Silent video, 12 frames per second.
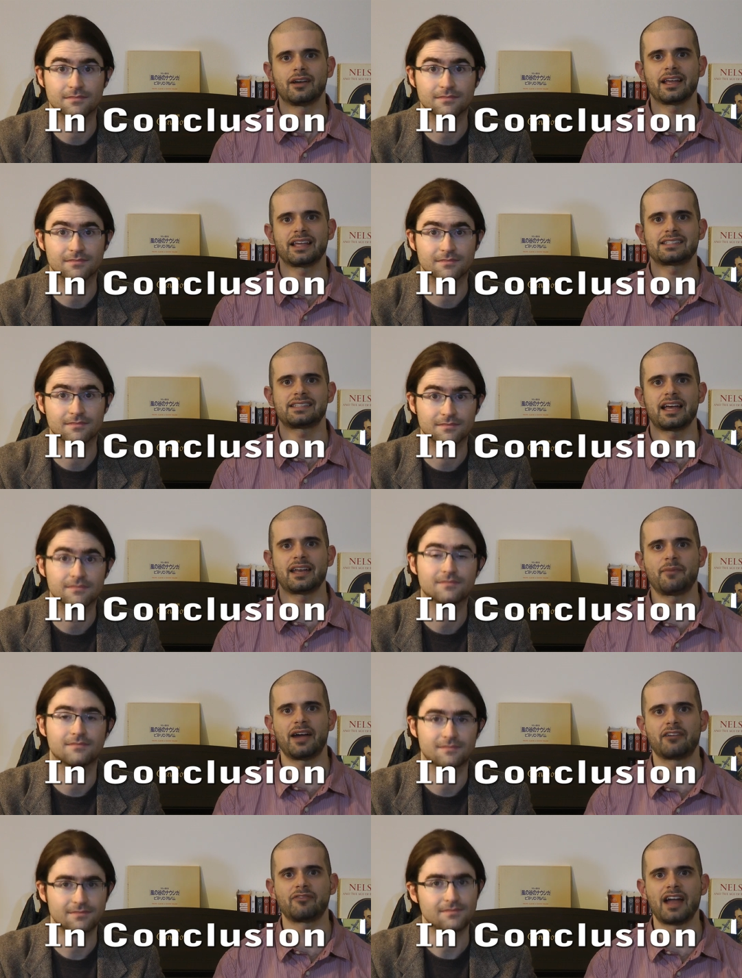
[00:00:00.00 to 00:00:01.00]
Speaker 1: Well, I guess that
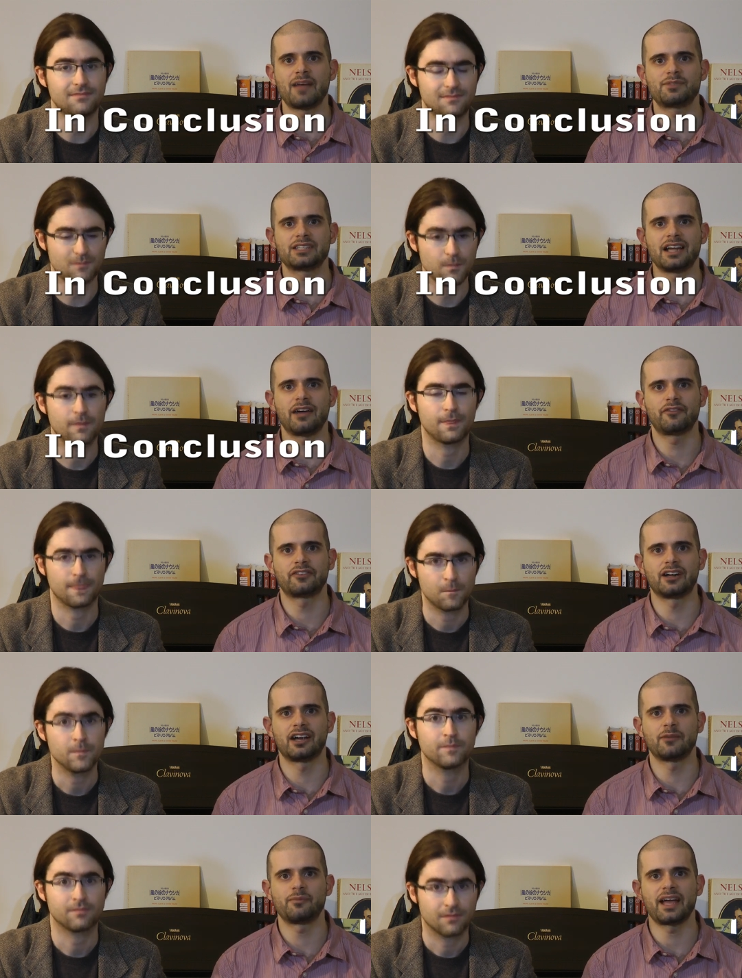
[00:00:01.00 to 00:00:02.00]
about wraps it up for
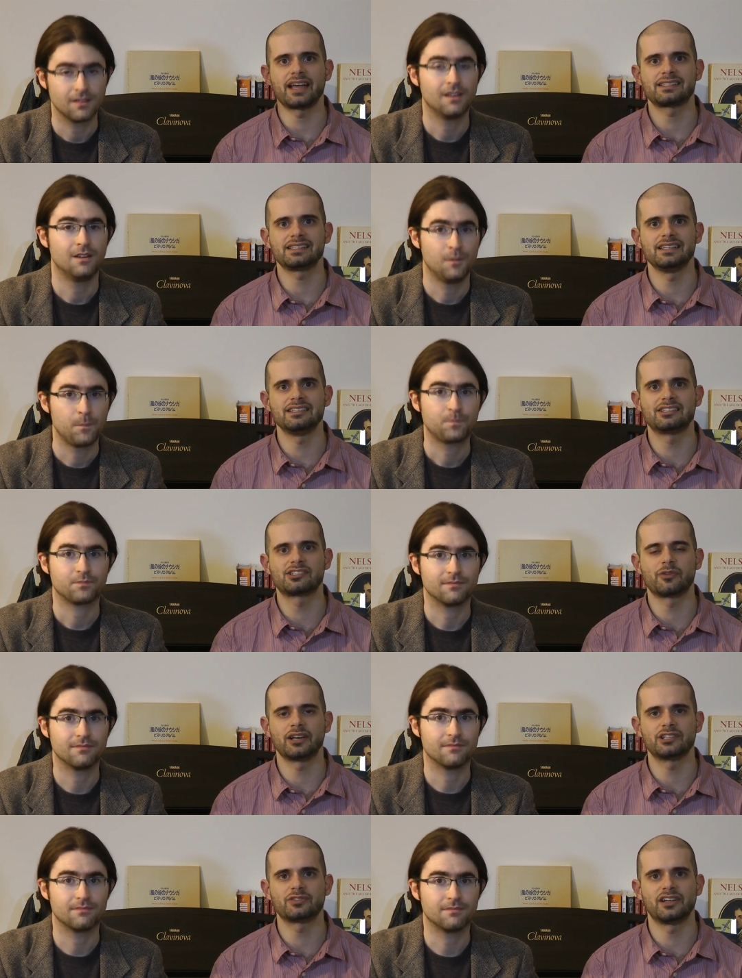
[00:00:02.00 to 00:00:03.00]
our PAX East
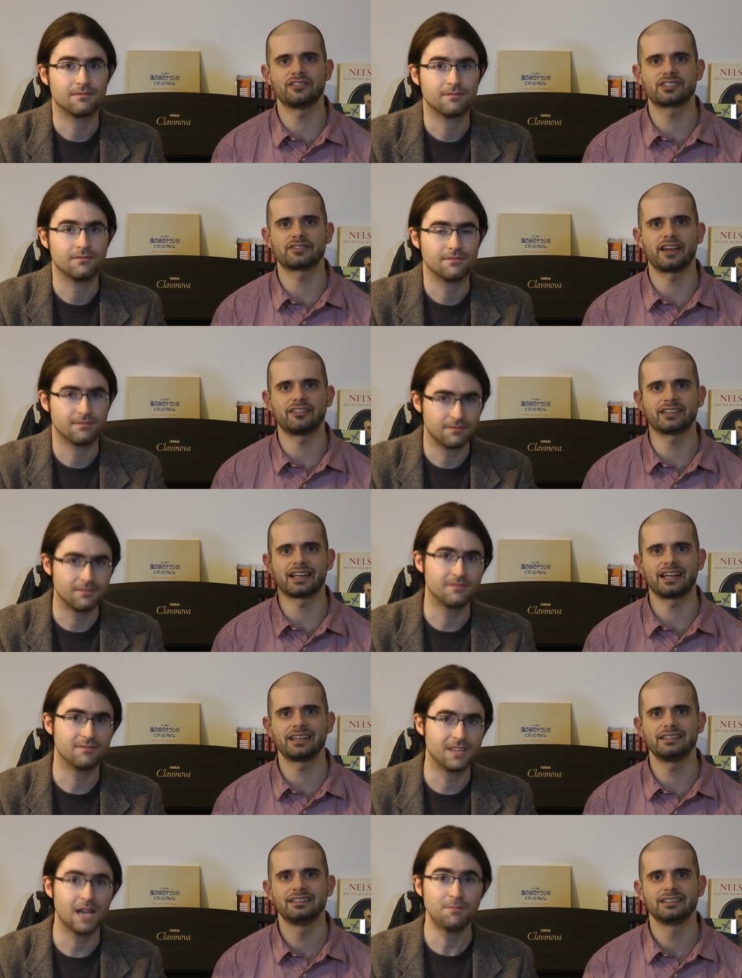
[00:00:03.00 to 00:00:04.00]
2012 Survival
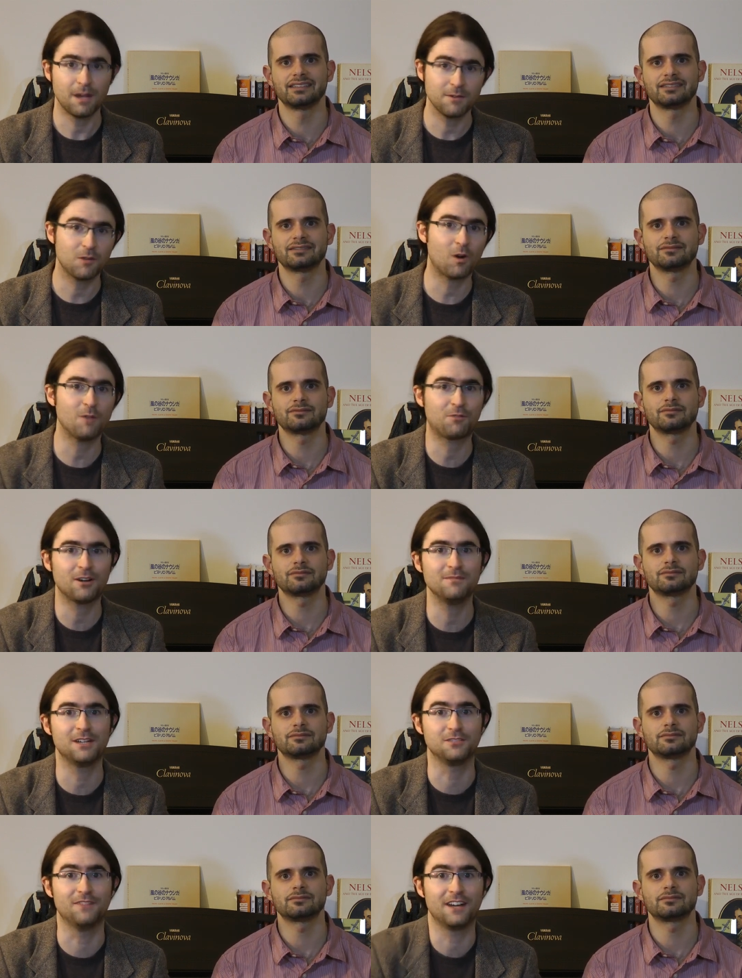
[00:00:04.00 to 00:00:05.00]
Guide.
Speaker 2: Yep, I mean, we're pretty
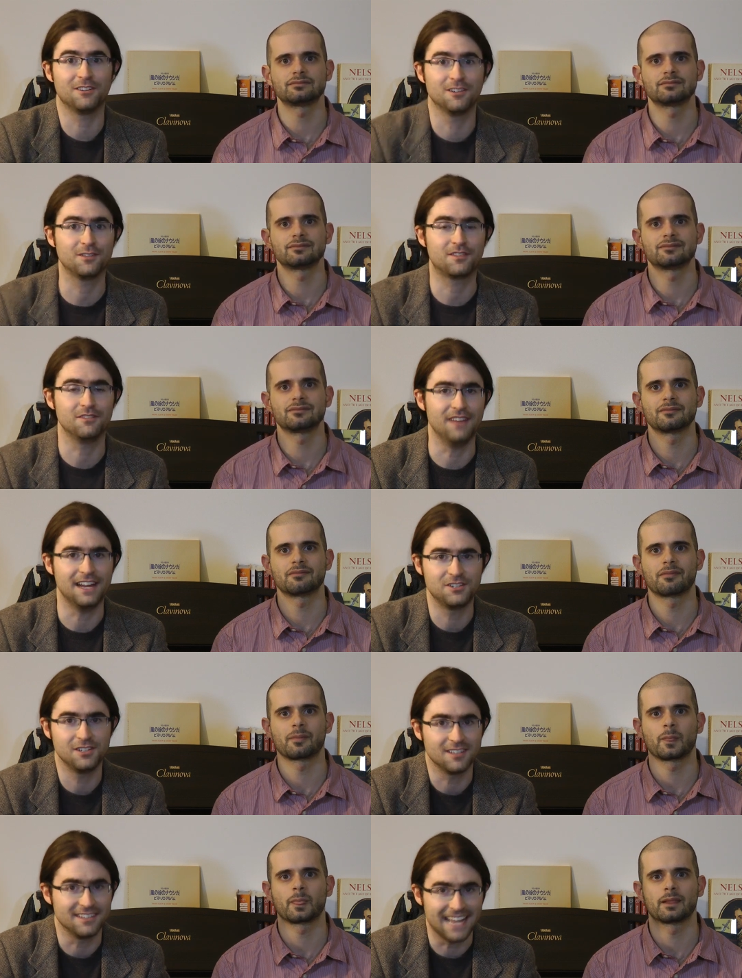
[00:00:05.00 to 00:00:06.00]
much veterans of
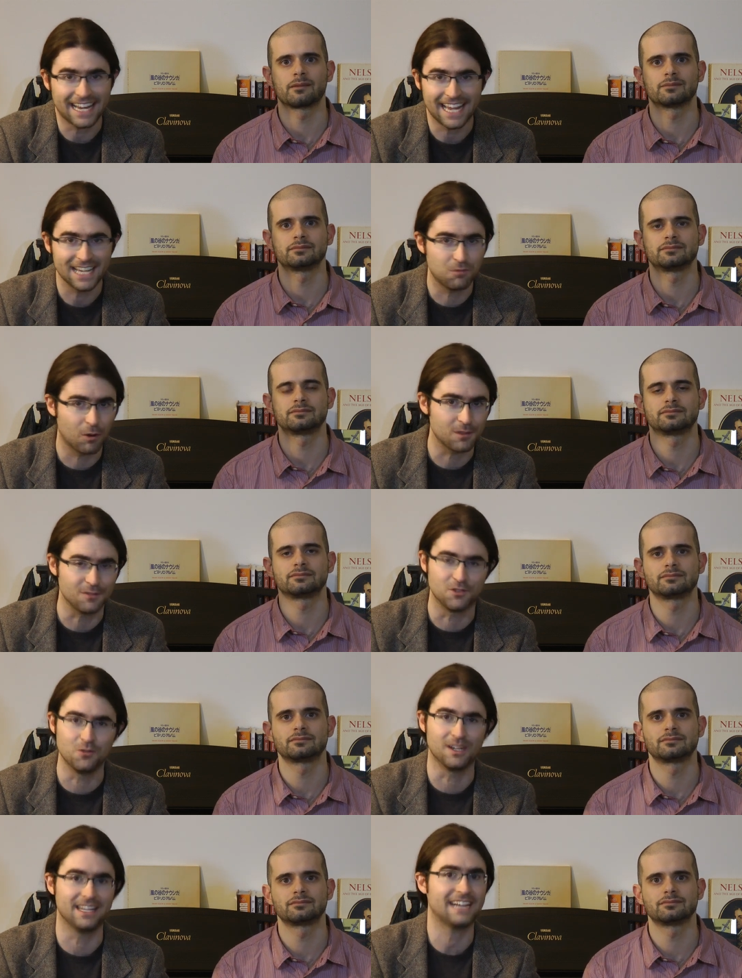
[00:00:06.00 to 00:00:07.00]
conventions, a decade worth of
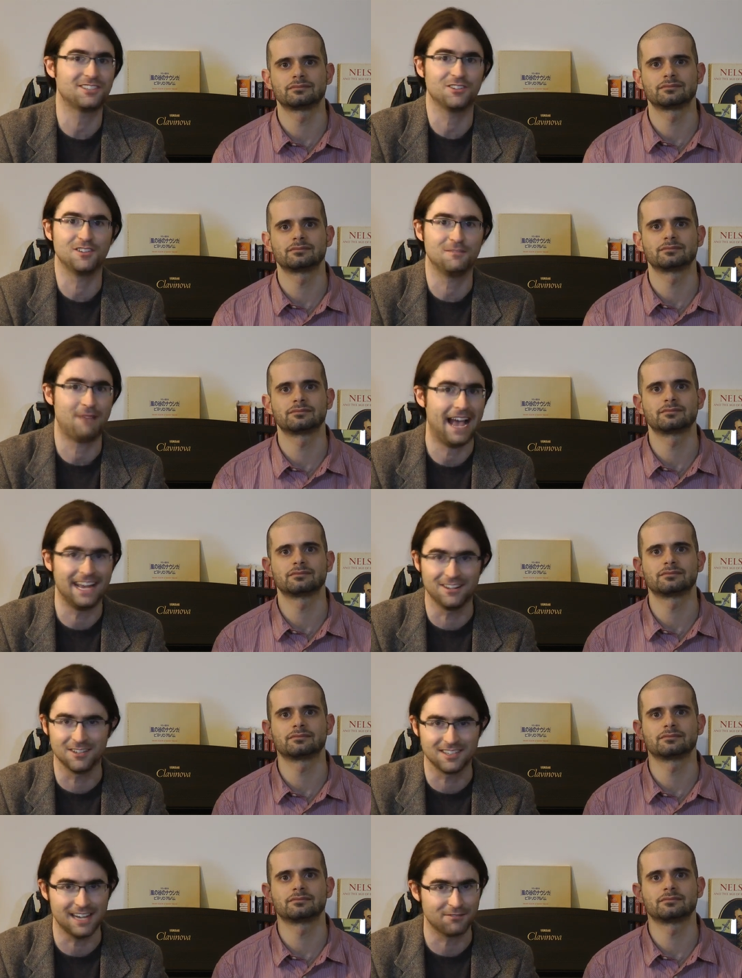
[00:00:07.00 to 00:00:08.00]
doing lectures and
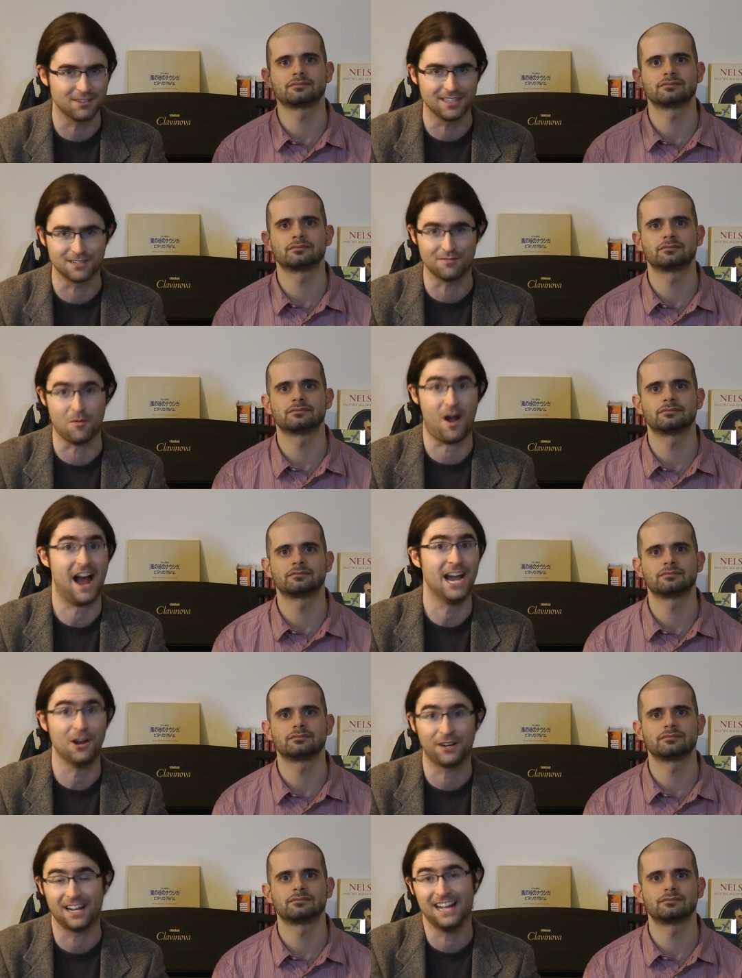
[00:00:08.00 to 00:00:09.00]
panels at everything from
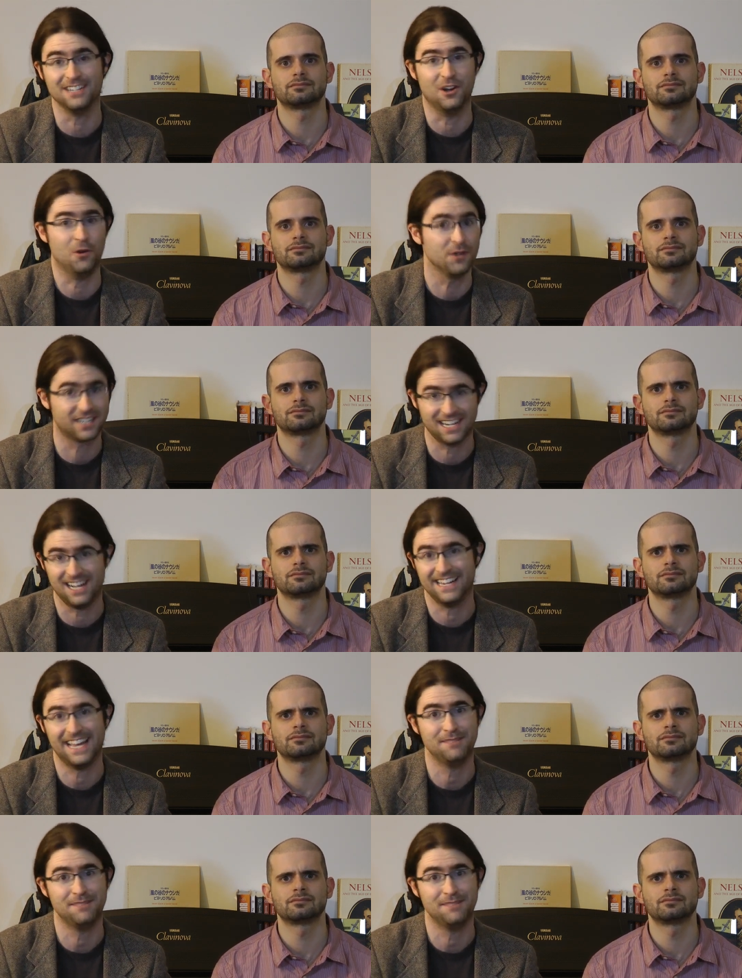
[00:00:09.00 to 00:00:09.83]
OhioCon to Otakon,